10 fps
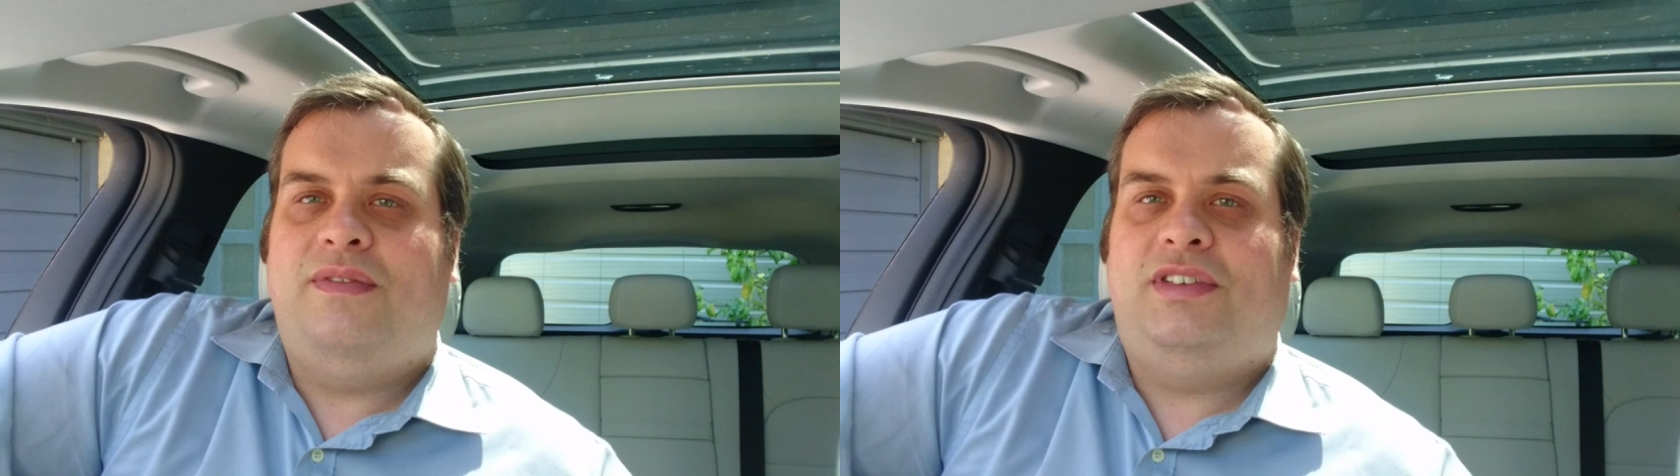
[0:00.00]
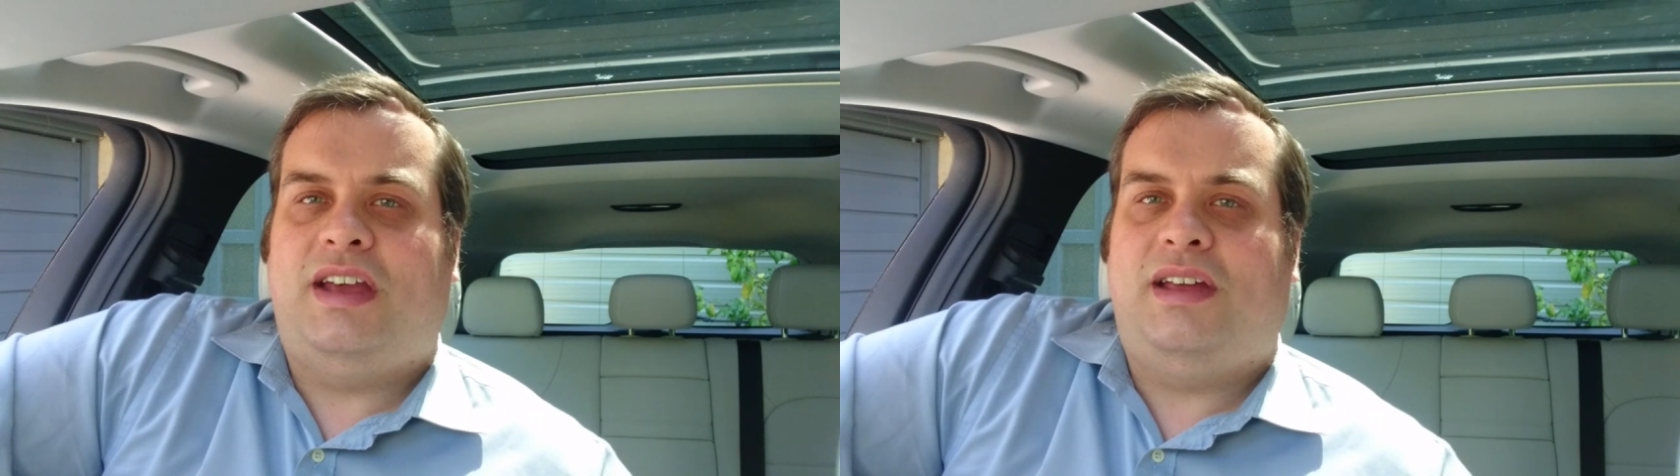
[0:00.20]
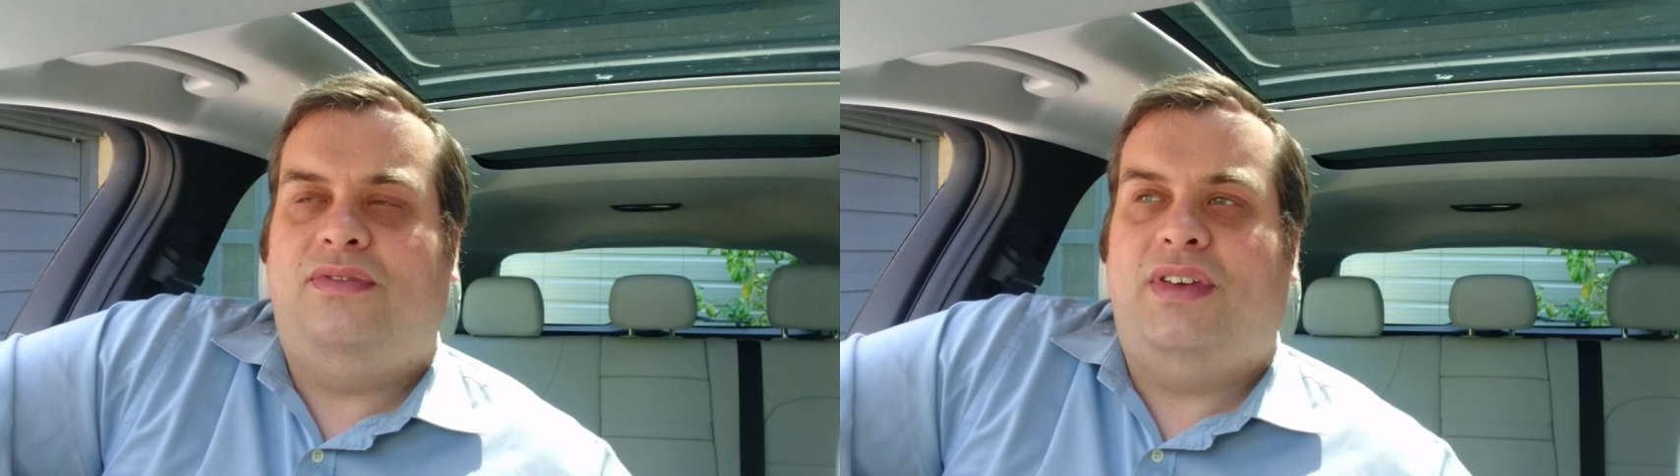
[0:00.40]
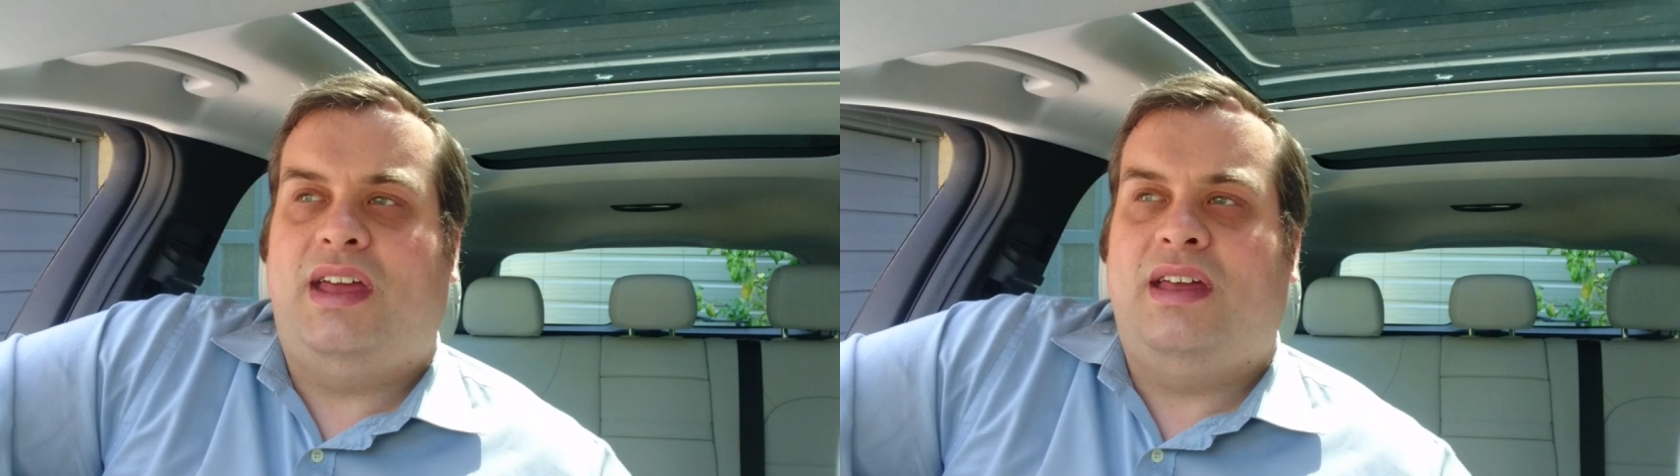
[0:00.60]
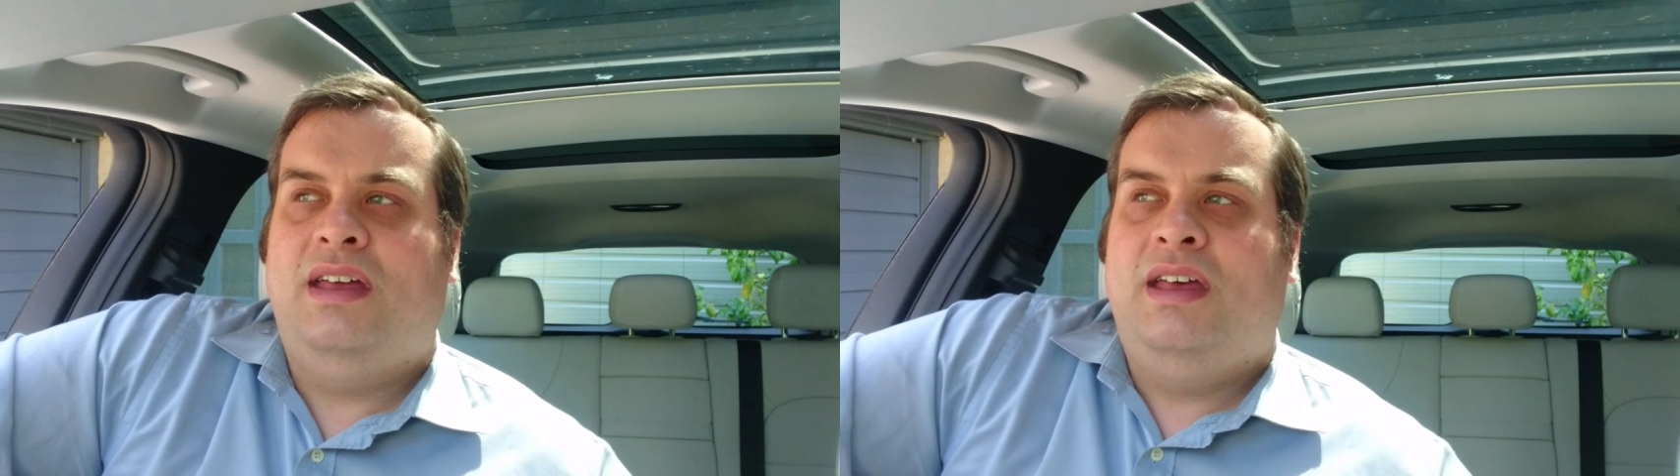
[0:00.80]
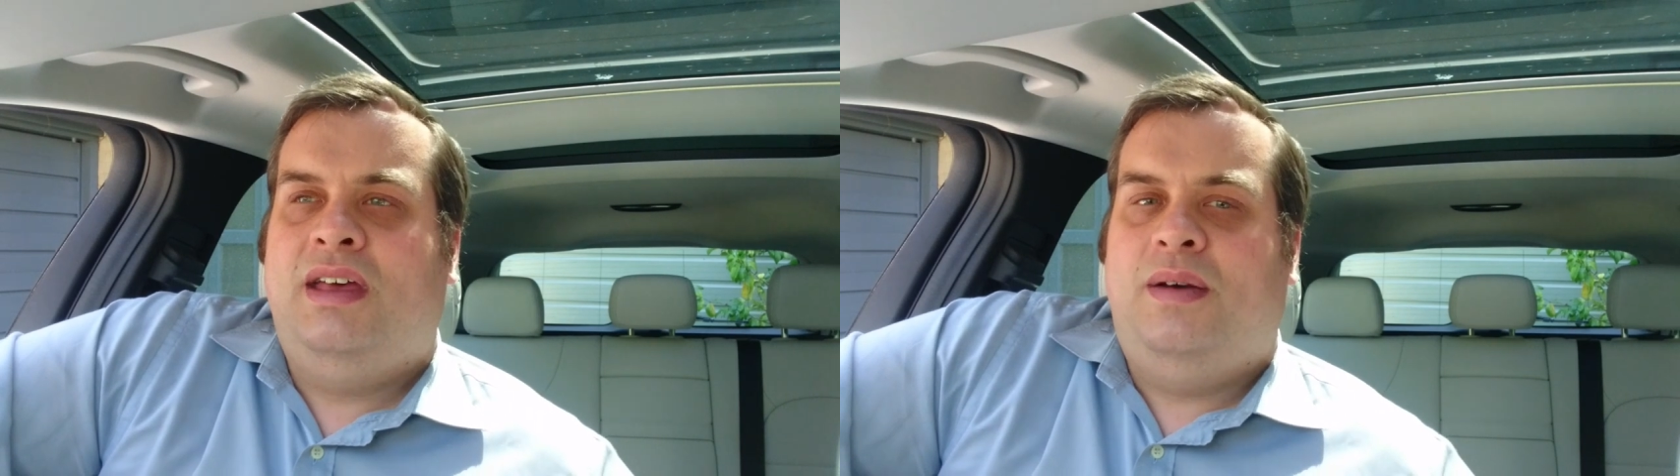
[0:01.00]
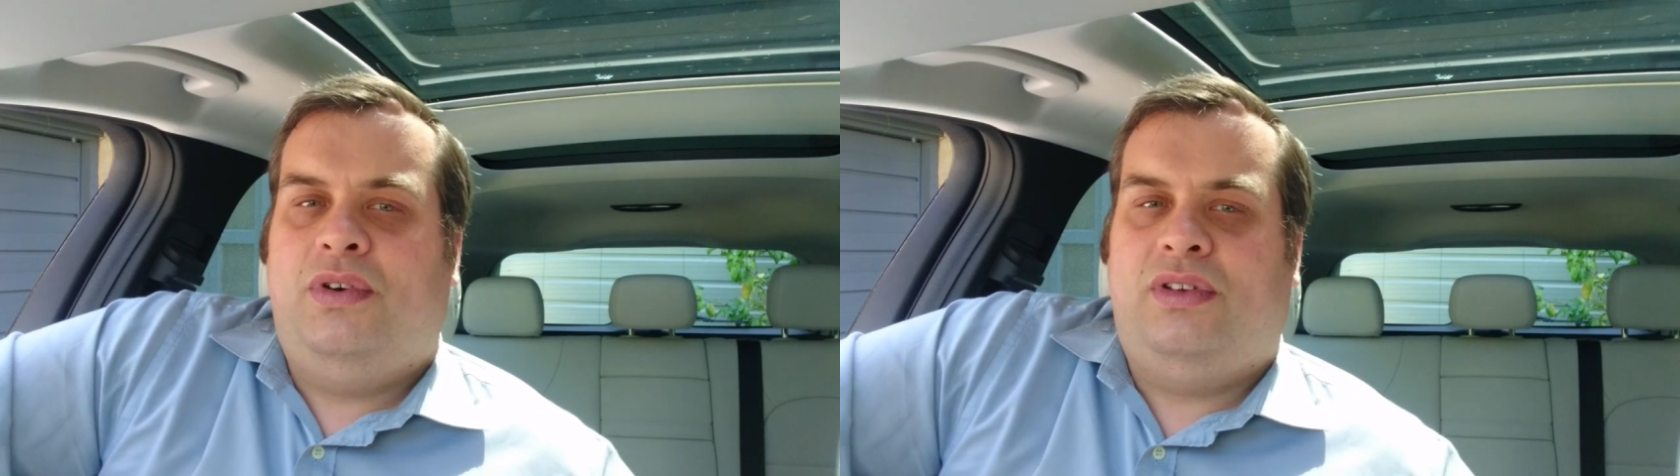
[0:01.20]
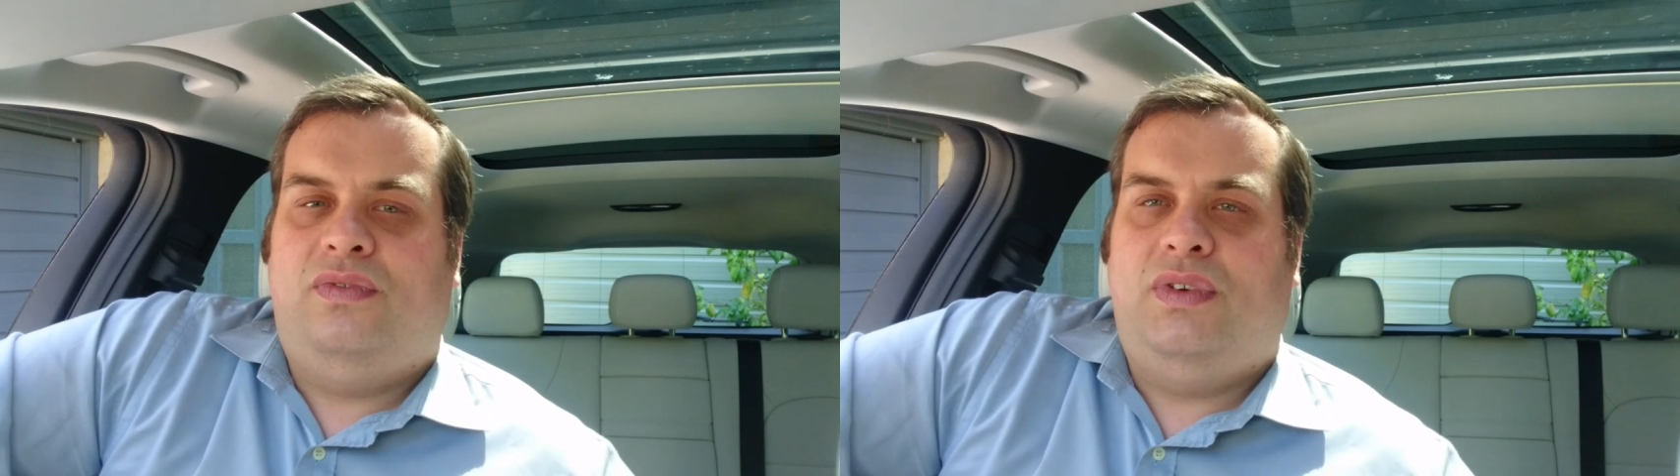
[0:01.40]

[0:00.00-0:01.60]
And the second thing was